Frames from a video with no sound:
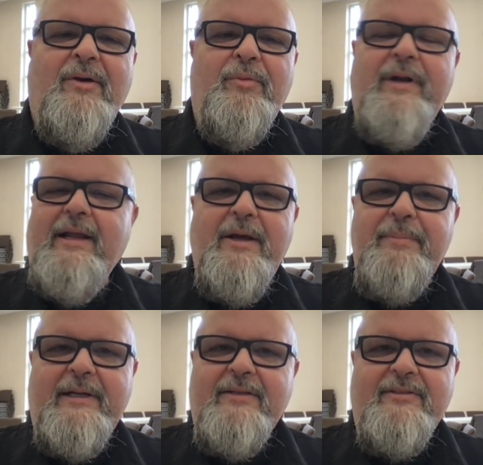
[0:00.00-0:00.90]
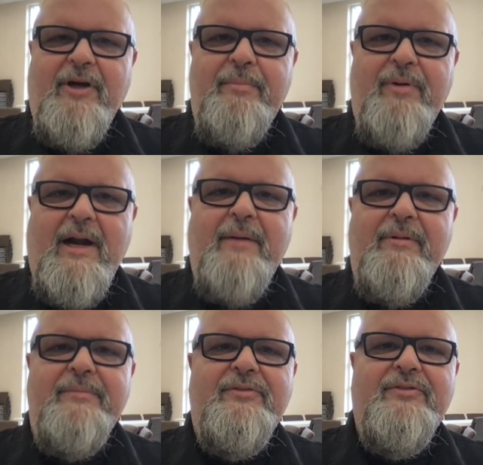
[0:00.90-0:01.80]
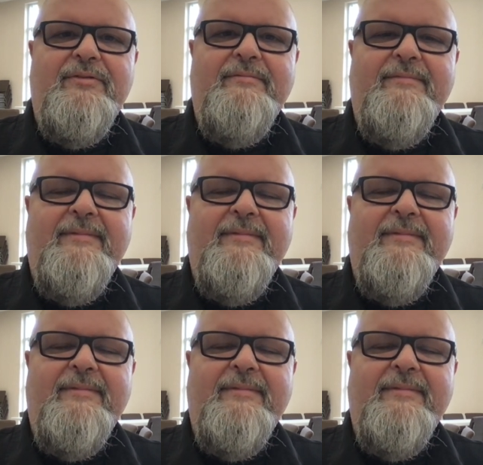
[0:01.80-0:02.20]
We're not up against our problems.